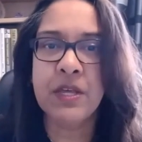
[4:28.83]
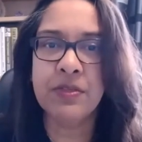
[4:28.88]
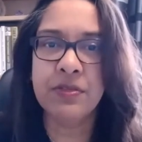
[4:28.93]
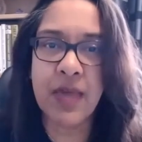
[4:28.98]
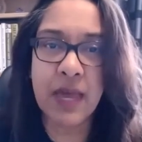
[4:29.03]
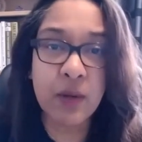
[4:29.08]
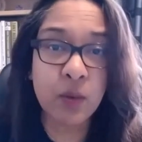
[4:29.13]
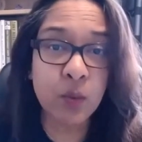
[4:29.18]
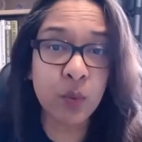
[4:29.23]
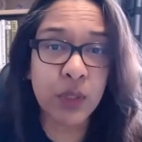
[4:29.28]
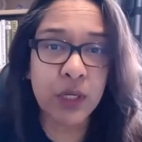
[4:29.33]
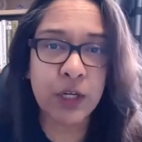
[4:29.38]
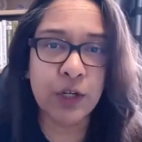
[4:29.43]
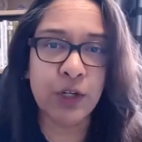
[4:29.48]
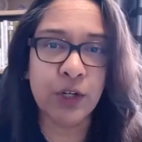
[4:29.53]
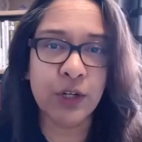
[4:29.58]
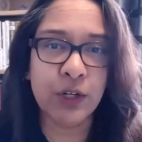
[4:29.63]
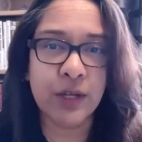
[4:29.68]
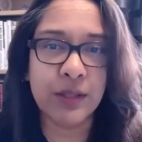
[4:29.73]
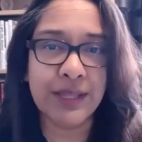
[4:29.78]
Then we
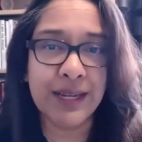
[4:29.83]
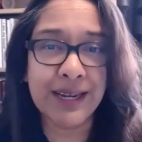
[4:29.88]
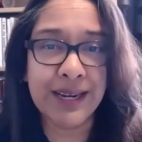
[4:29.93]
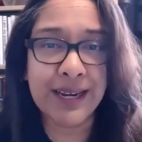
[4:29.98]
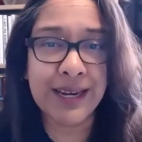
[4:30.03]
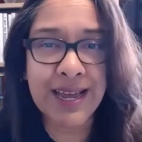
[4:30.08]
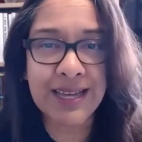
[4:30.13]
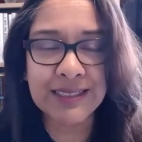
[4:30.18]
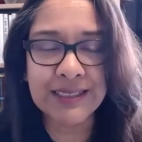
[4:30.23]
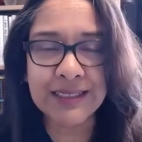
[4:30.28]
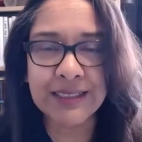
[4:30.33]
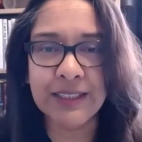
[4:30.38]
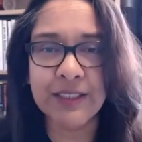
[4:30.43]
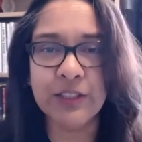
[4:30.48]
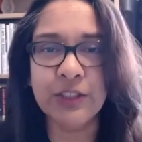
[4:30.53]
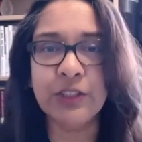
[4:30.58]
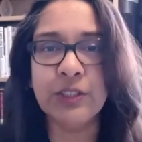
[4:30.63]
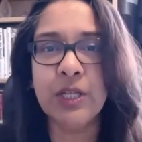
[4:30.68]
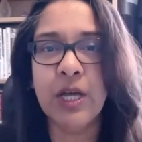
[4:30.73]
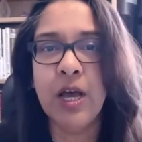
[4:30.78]
can look at the
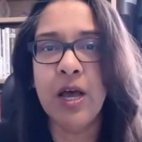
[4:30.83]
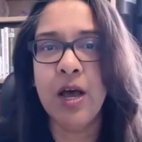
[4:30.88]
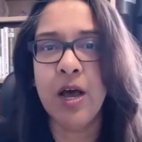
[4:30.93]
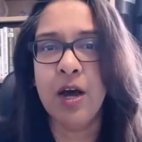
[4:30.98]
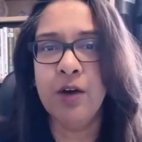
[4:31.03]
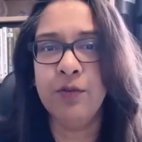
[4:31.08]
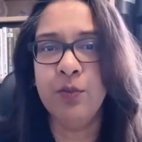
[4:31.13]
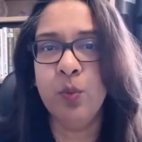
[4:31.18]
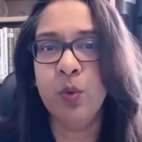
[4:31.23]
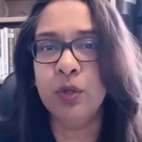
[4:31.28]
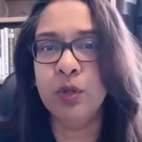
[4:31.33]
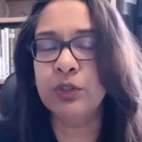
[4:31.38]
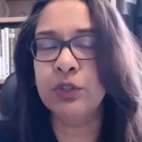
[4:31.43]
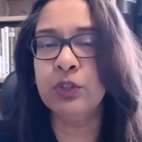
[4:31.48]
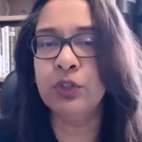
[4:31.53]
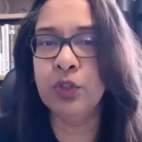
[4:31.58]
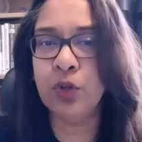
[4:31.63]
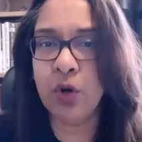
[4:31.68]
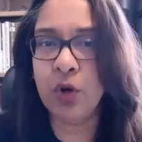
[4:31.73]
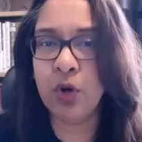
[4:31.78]
lessons of what's
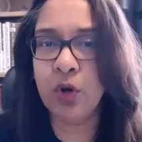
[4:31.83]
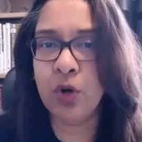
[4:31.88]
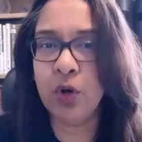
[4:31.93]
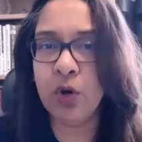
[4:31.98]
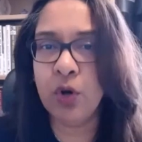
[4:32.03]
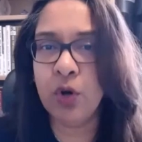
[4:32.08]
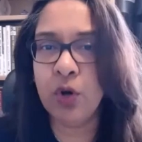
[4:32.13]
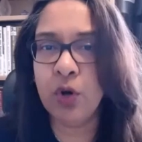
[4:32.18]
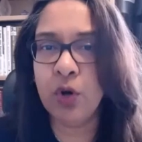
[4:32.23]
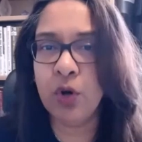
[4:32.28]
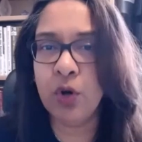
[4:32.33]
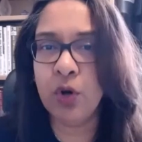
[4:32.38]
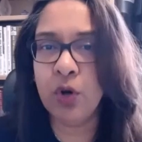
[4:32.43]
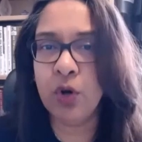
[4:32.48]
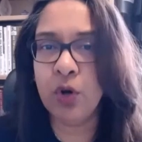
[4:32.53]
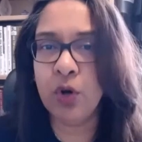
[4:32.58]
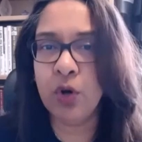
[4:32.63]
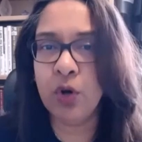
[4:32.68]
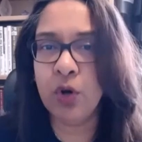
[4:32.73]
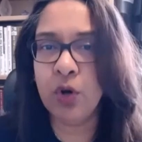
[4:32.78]
not
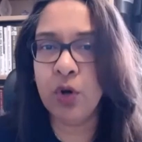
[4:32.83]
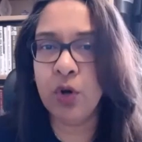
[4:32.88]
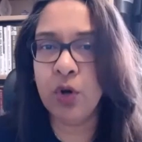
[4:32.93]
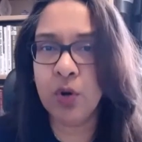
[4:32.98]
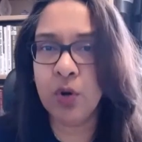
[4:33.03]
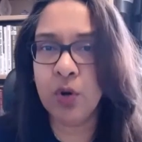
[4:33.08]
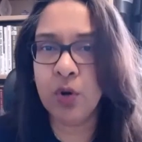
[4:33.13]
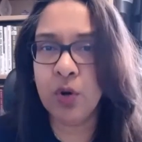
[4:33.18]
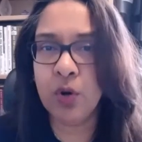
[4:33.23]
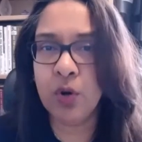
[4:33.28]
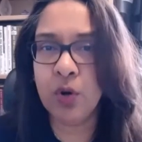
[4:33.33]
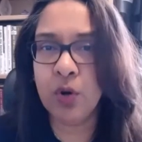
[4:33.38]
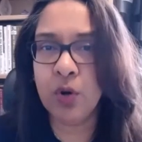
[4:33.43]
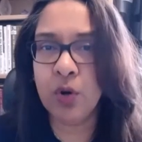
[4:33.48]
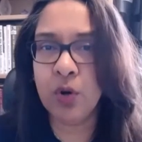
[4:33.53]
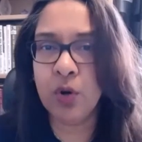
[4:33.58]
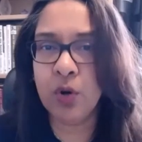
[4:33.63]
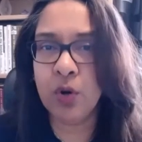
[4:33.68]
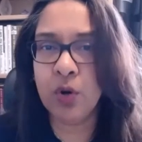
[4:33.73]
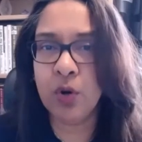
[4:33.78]
working,
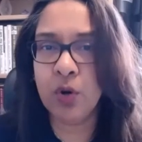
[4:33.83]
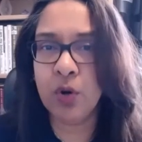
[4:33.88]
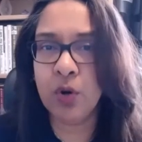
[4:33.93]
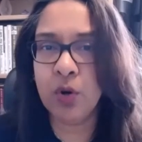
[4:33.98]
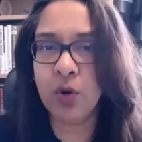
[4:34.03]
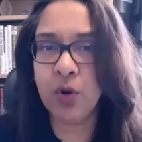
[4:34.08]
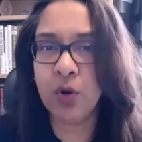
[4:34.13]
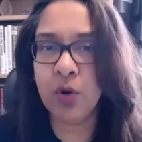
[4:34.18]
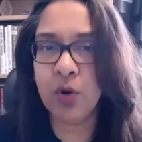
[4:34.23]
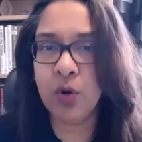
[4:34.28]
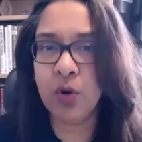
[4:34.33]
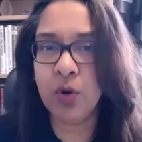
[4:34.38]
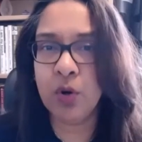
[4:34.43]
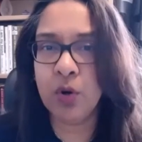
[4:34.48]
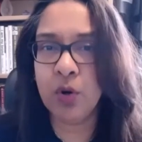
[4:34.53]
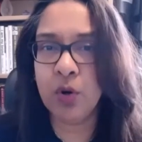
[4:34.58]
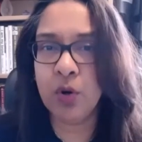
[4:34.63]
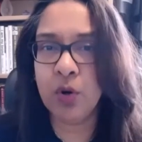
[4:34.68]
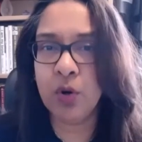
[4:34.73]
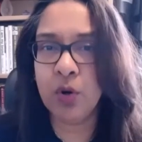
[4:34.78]
what's got
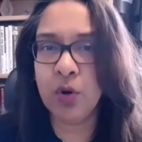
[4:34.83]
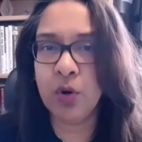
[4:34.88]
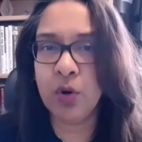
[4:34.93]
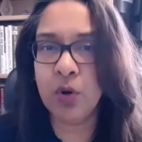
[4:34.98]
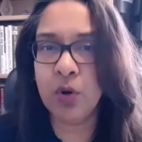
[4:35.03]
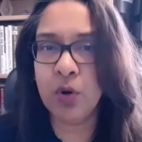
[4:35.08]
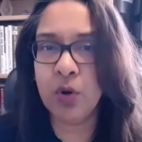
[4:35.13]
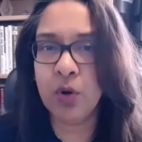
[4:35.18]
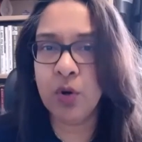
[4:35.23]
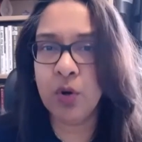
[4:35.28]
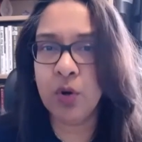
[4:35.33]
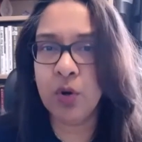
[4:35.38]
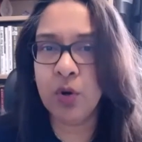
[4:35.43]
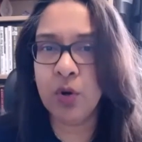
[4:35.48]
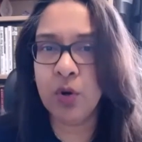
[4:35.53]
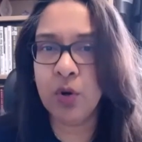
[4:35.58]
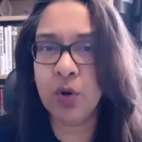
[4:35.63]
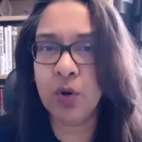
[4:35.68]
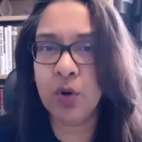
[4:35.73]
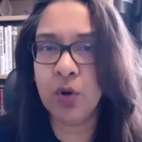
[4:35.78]
you feeling
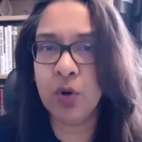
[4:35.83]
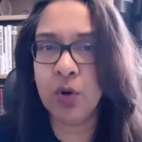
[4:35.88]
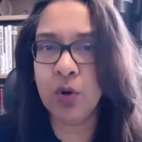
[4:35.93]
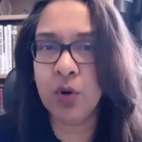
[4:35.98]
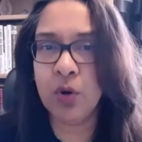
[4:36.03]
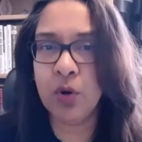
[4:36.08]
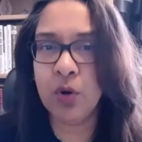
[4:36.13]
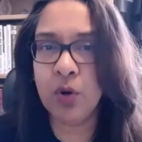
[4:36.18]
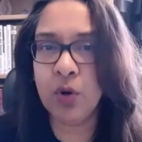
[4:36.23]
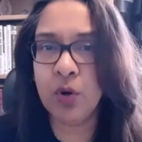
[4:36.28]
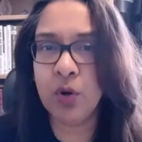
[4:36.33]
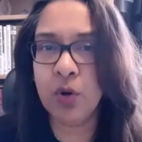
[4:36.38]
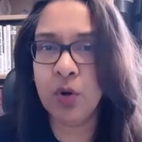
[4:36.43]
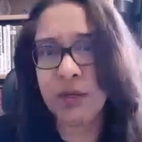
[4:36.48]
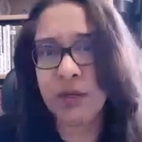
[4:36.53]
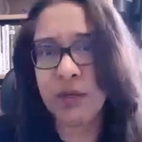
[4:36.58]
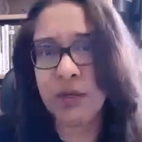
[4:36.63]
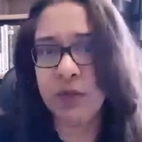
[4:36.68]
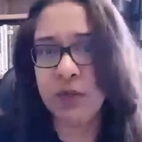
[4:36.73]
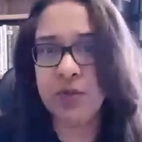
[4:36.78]
stuck, and
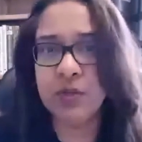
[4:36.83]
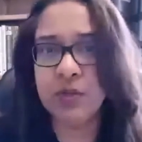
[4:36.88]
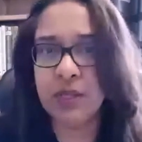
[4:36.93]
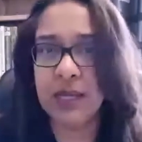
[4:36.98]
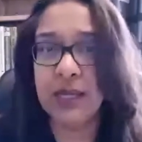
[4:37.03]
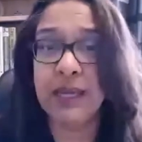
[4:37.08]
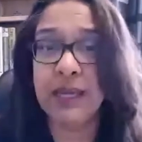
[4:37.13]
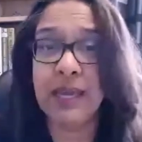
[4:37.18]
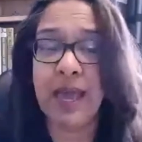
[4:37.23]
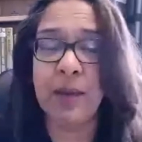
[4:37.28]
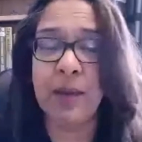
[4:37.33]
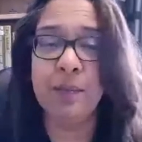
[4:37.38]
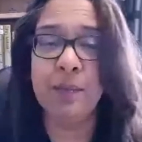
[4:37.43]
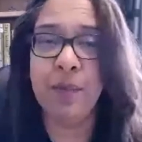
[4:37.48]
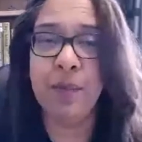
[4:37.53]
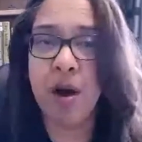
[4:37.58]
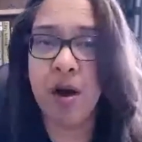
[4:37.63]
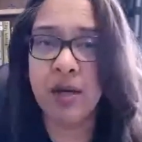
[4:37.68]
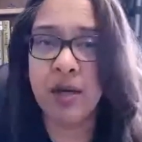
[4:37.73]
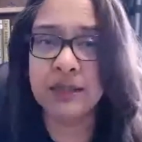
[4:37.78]
enabling you to then get
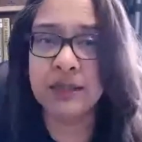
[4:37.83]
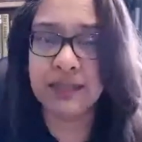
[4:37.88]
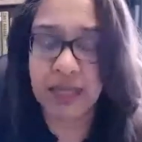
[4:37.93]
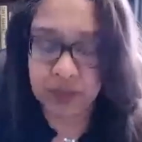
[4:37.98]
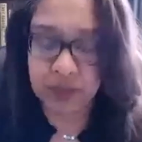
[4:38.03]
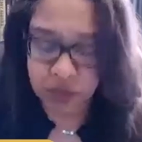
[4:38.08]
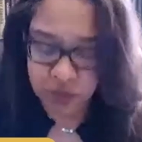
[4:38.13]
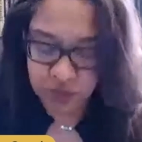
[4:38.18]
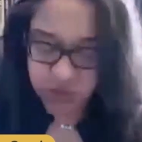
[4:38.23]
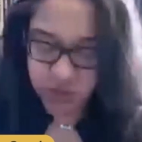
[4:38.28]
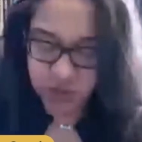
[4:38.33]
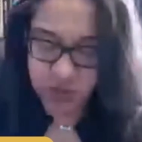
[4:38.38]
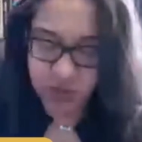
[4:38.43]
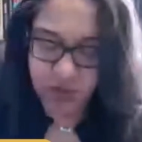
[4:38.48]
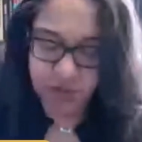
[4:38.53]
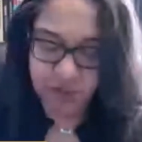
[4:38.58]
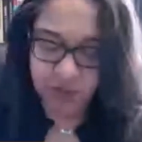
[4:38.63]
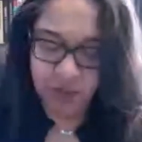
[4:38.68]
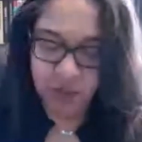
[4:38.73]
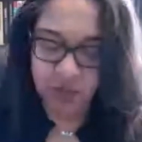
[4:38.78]
past that to
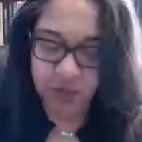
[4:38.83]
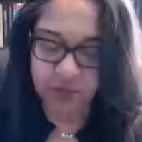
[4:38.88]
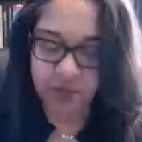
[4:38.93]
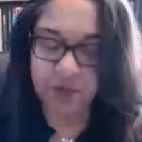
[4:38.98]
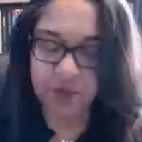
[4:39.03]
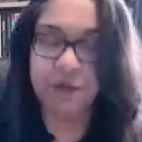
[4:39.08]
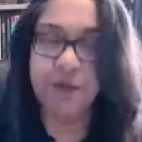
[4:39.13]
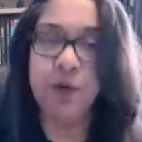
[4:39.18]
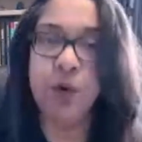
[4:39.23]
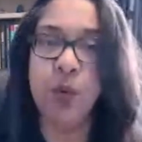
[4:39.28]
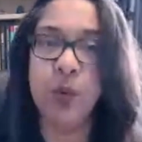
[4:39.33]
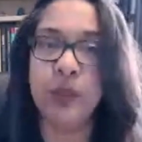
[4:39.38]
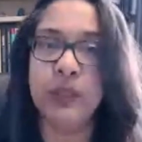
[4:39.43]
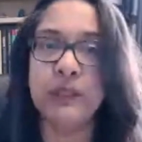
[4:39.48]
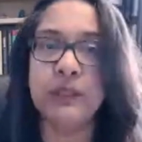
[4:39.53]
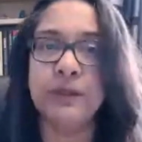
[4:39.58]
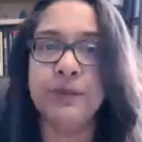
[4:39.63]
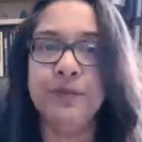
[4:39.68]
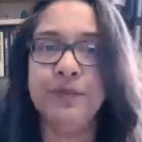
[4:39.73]
move forward.